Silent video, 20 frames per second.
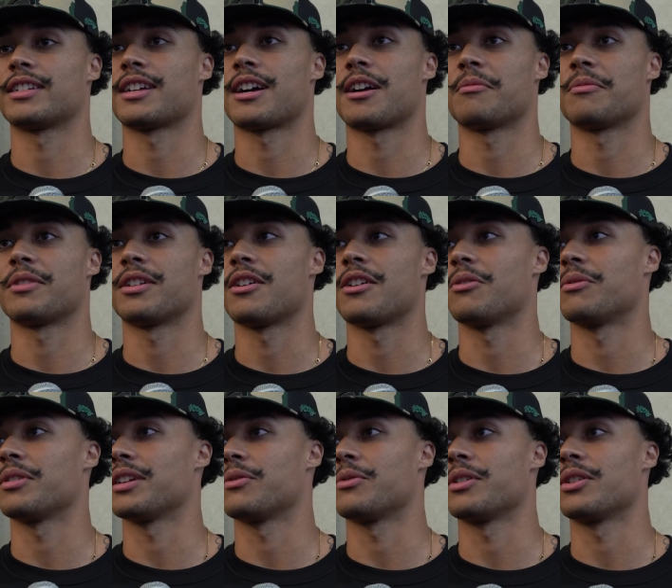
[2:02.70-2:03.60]
time you know
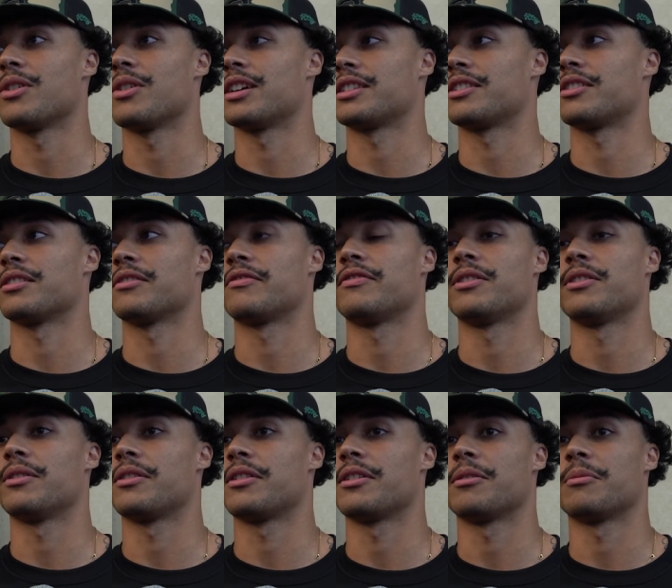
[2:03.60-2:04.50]
we, we go out there on the
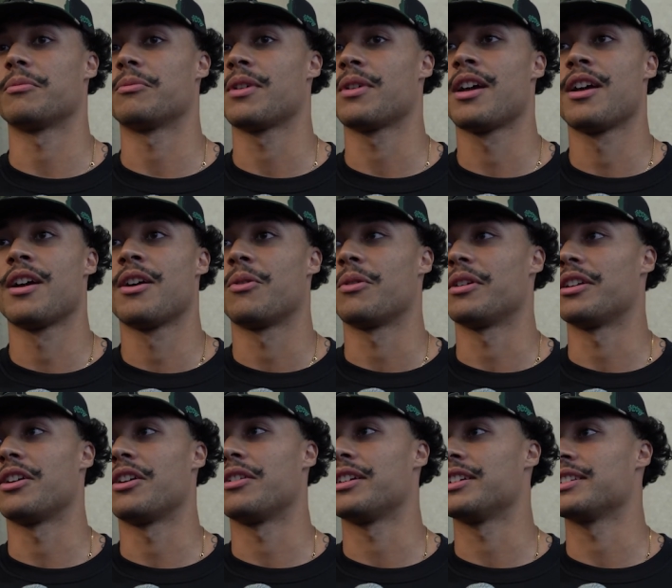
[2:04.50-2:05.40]
field with him, we
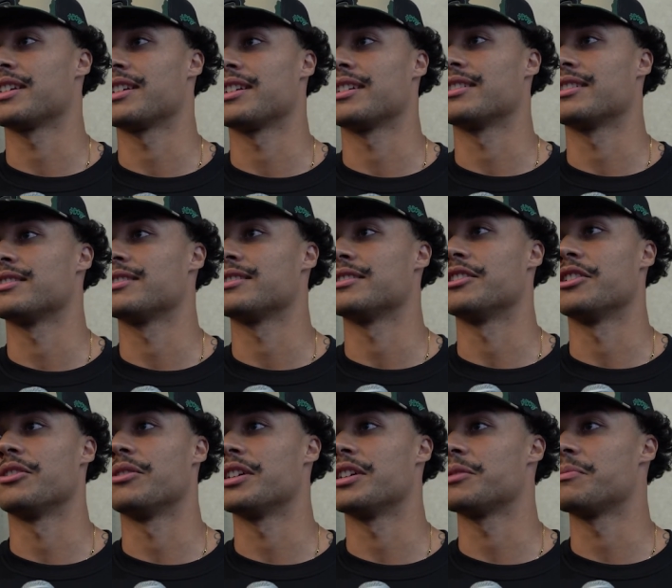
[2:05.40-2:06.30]
know he's gonna
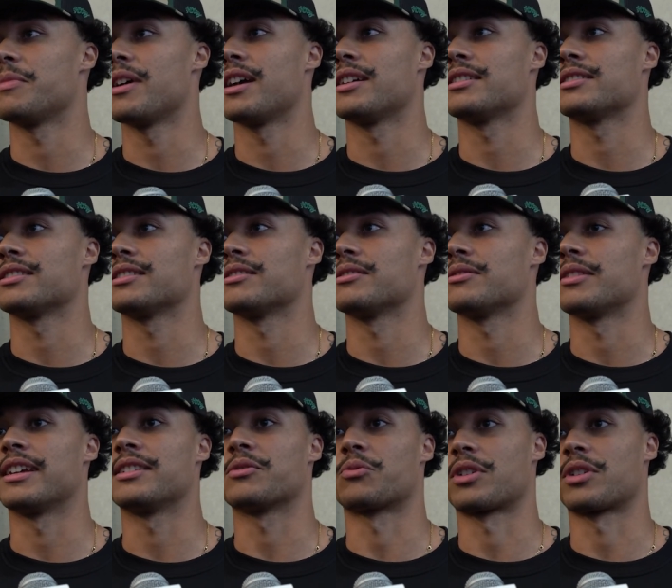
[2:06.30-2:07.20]
do his best, and
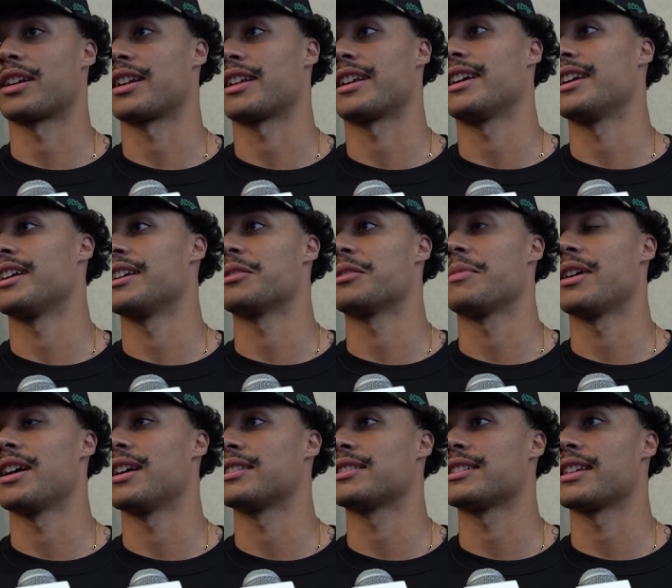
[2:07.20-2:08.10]
he, we're gonna get his
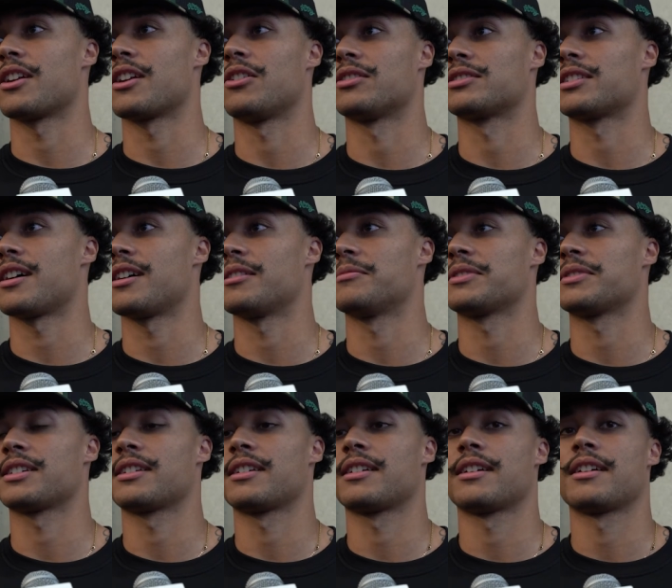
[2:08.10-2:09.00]
best at all
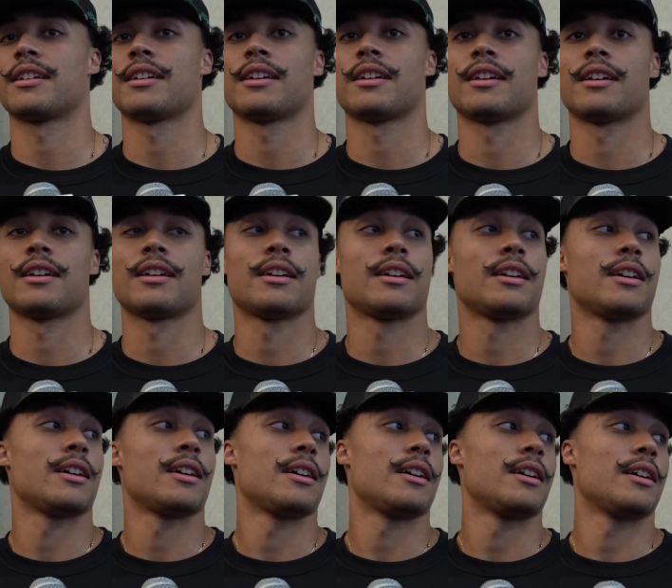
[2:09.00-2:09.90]
times. You see
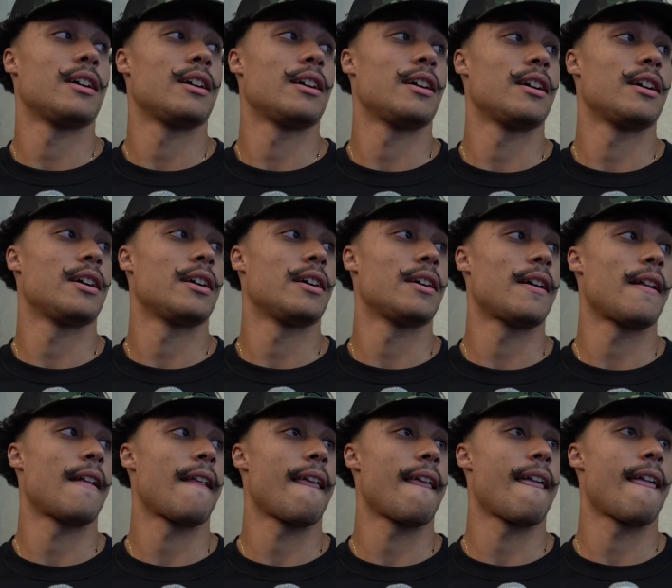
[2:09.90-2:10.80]
yourself having a
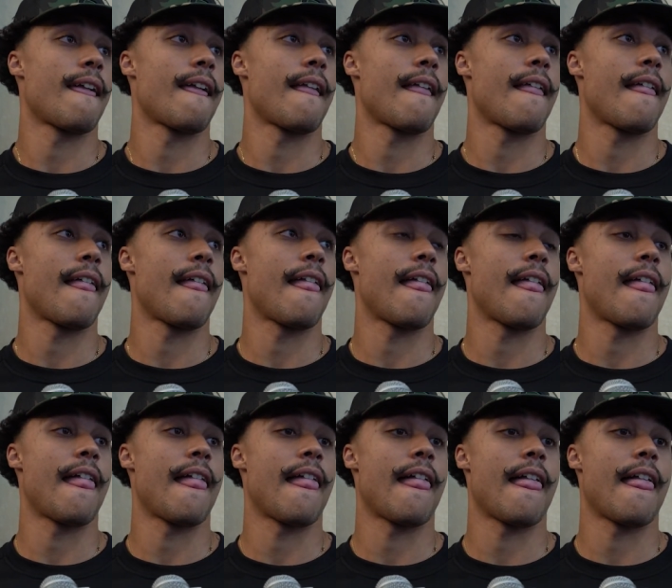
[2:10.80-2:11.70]
particular role in the
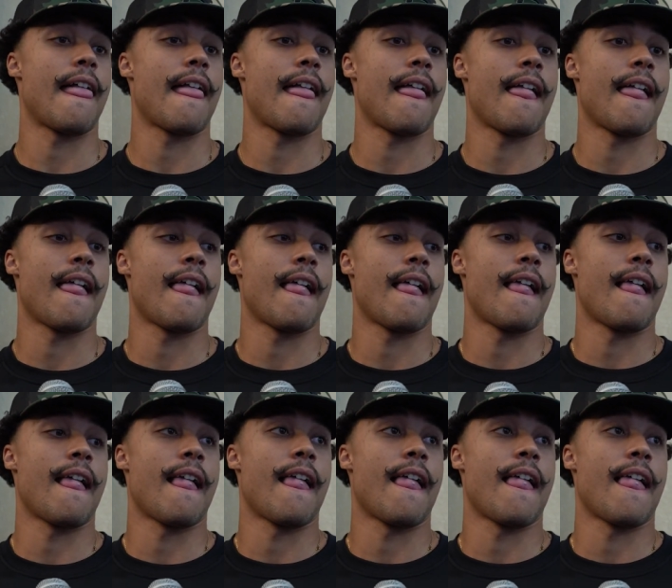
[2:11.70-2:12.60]
receiving corps,
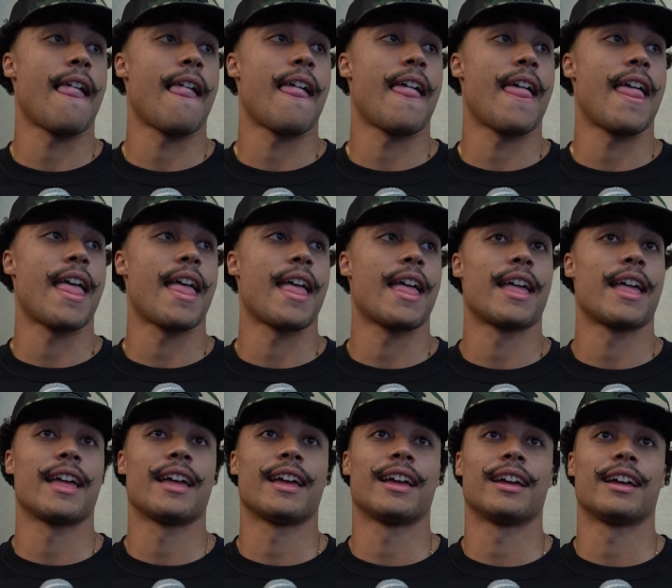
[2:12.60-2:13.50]
or just take it as it
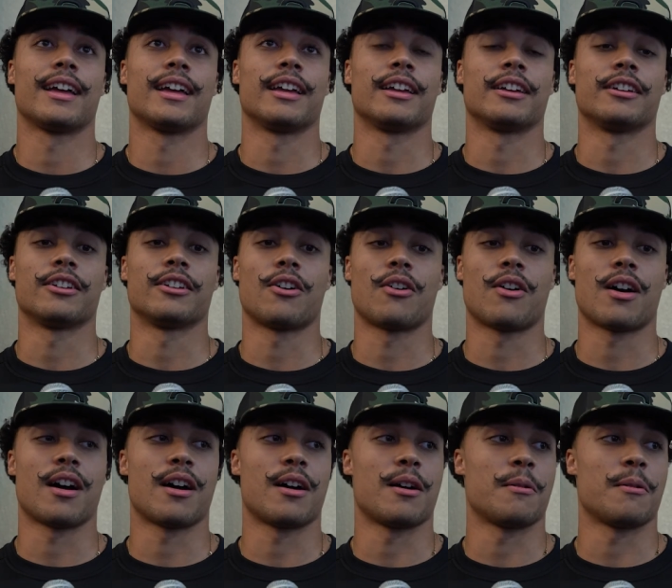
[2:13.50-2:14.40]
comes? You know,
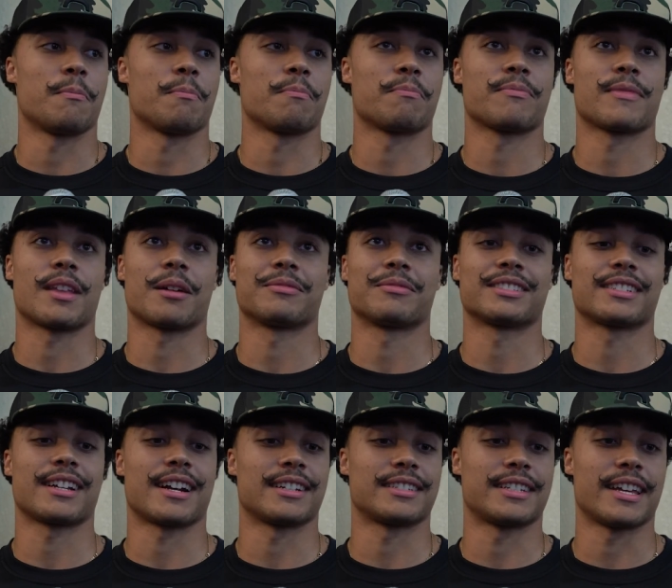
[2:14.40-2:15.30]
um, I'm just
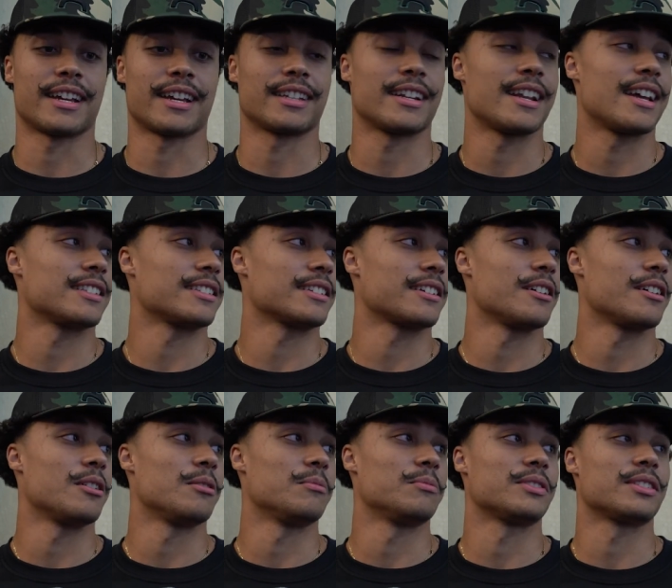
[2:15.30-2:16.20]
kind of taking it as it
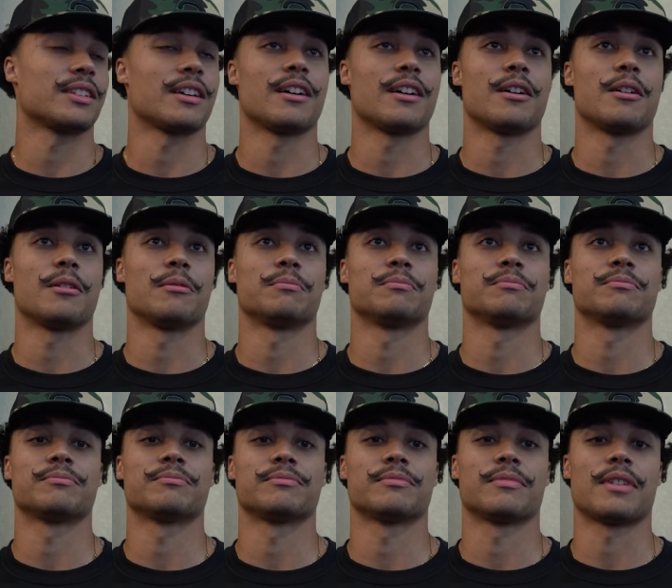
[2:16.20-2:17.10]
comes. Um,
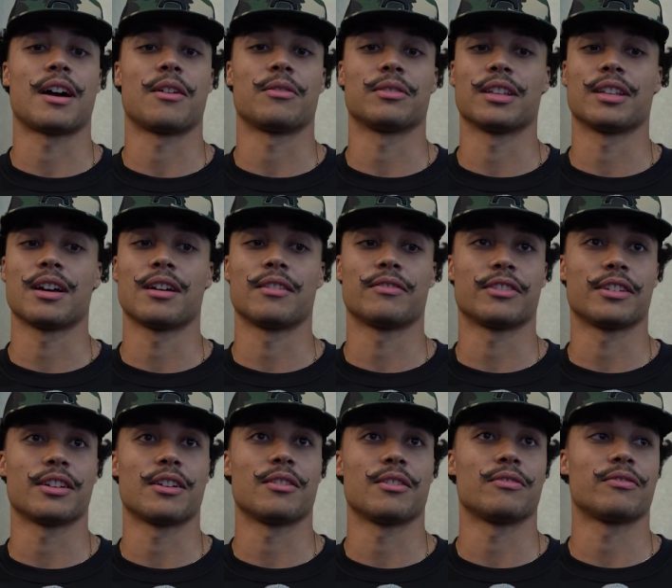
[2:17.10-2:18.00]
I would love,
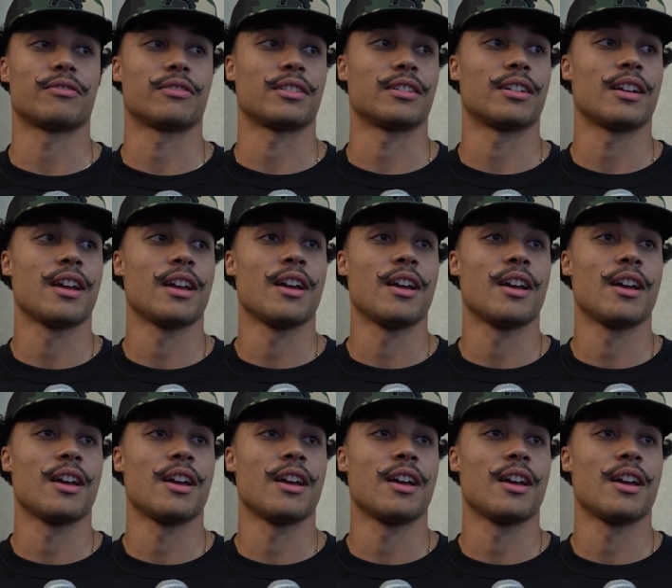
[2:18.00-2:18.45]
you know, for